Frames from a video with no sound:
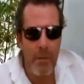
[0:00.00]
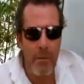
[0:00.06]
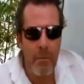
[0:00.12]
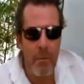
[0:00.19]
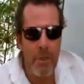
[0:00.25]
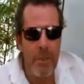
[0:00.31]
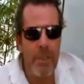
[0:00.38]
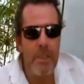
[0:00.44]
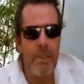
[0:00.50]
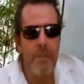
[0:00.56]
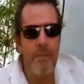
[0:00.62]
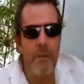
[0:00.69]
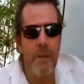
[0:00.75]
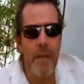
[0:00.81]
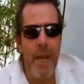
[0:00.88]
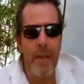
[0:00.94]
which is a
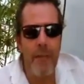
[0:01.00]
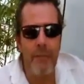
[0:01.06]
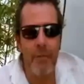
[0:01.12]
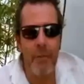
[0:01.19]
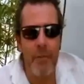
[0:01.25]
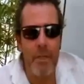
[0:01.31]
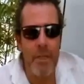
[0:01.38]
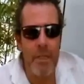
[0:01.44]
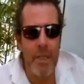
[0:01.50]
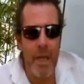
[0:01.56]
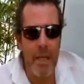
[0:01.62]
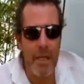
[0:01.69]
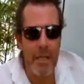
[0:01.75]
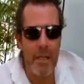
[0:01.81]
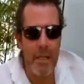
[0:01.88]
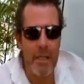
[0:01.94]
very affluent state
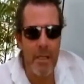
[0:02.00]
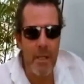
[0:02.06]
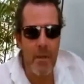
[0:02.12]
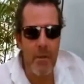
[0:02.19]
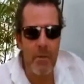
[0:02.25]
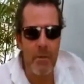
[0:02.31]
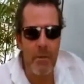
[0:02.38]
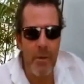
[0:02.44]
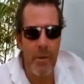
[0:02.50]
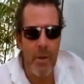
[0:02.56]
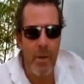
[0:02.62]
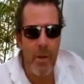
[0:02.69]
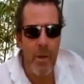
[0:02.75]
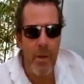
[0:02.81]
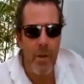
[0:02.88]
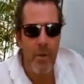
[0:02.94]
in itself,
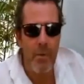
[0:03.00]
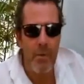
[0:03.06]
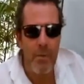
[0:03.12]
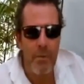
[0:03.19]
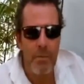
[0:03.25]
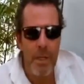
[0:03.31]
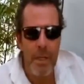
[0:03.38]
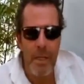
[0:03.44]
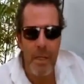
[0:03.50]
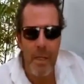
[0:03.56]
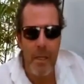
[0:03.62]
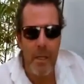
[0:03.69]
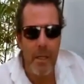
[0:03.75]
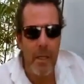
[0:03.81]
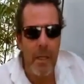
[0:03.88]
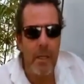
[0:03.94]
would be
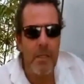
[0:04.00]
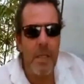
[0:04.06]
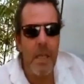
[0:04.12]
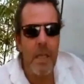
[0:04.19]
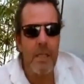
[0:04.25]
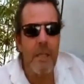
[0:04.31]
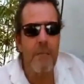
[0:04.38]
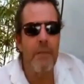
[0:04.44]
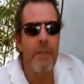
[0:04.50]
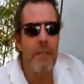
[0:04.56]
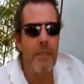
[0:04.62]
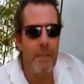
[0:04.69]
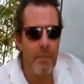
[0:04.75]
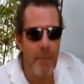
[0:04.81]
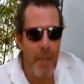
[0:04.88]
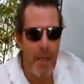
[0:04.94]
a lovely
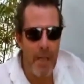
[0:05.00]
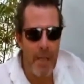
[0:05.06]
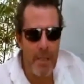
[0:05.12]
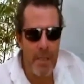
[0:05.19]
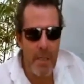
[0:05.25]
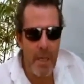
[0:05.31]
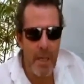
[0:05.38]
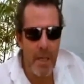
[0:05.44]
little place.